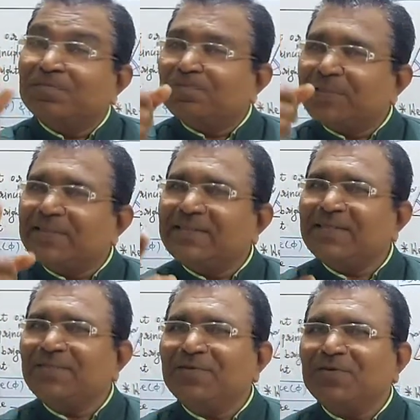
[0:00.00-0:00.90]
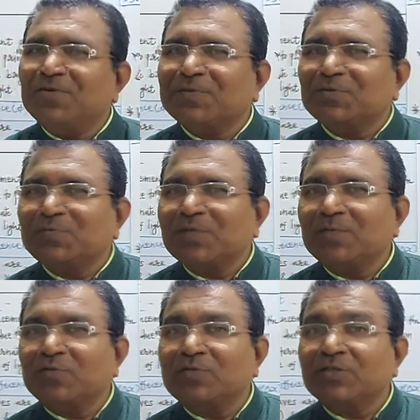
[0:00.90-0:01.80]
principle of
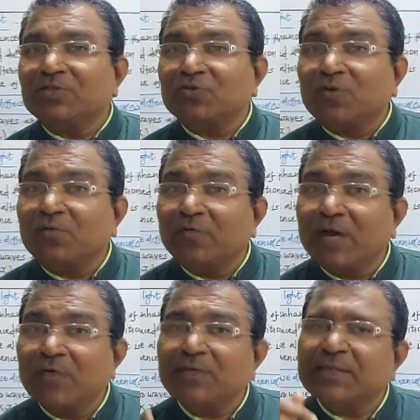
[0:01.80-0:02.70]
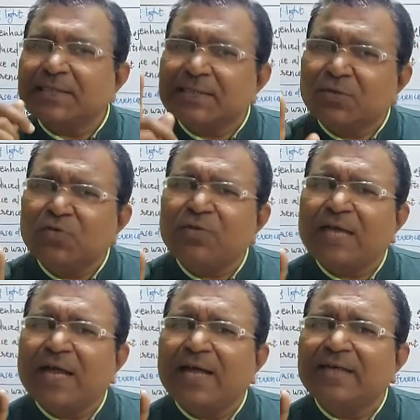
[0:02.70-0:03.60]
superposition of waves, so
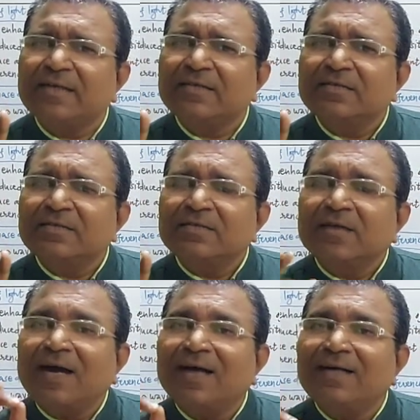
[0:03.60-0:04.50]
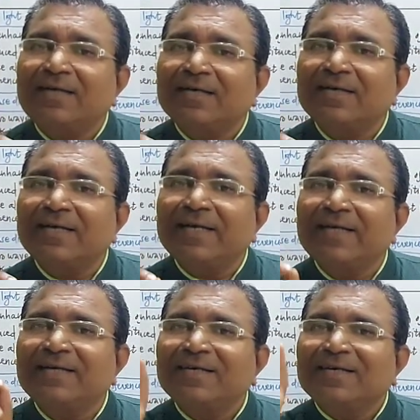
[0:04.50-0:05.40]
that alternate
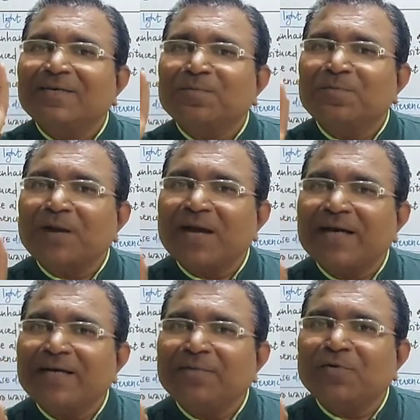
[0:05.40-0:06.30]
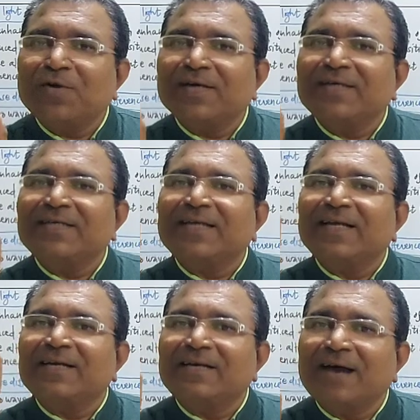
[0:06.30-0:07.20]
bright point
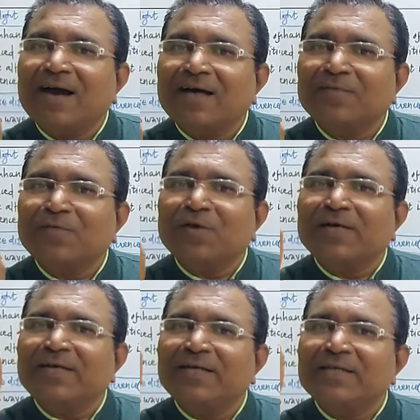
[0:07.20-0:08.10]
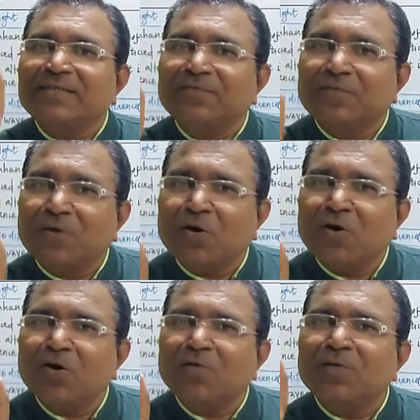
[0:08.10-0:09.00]
and dark point is
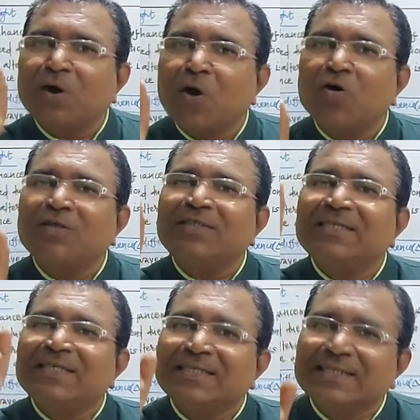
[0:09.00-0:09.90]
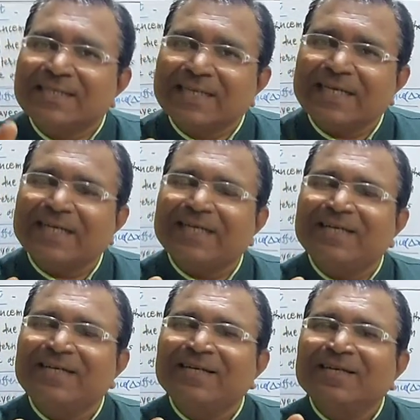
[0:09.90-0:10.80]
formed on the screen,